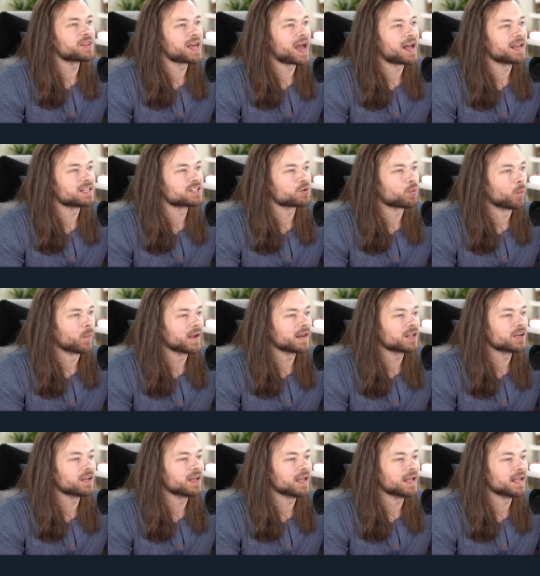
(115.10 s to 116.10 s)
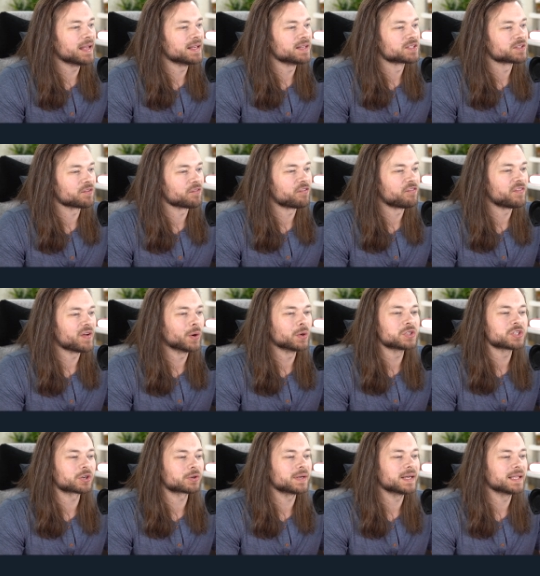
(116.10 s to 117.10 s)
that Twitter is
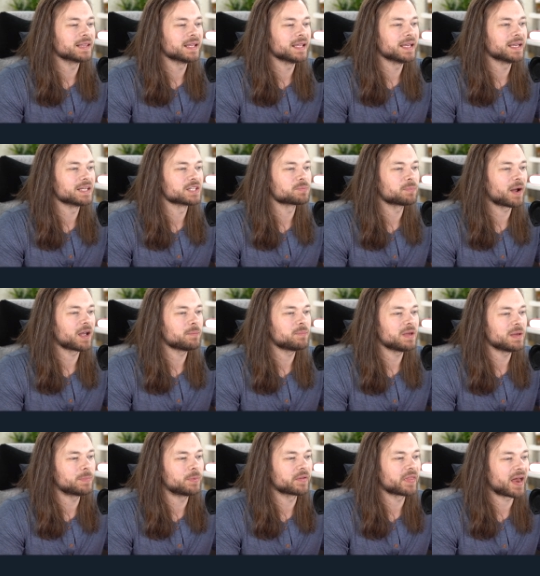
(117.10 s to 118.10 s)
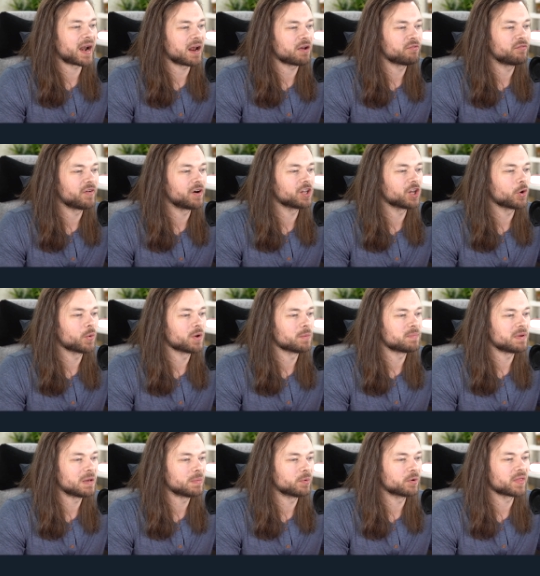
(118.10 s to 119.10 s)
filtering these by people that I follow and
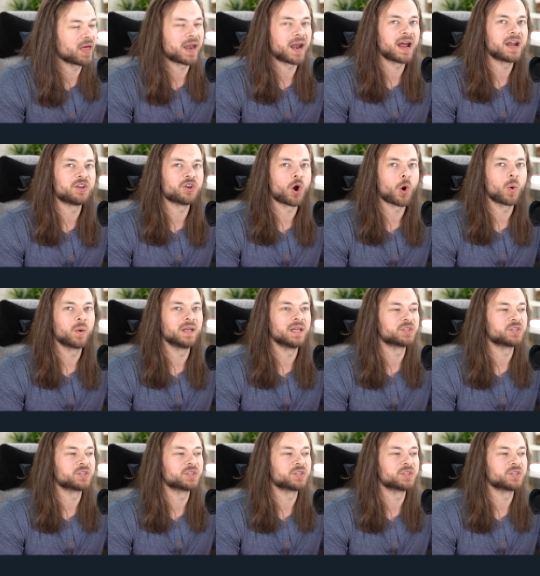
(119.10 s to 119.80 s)
people that I know and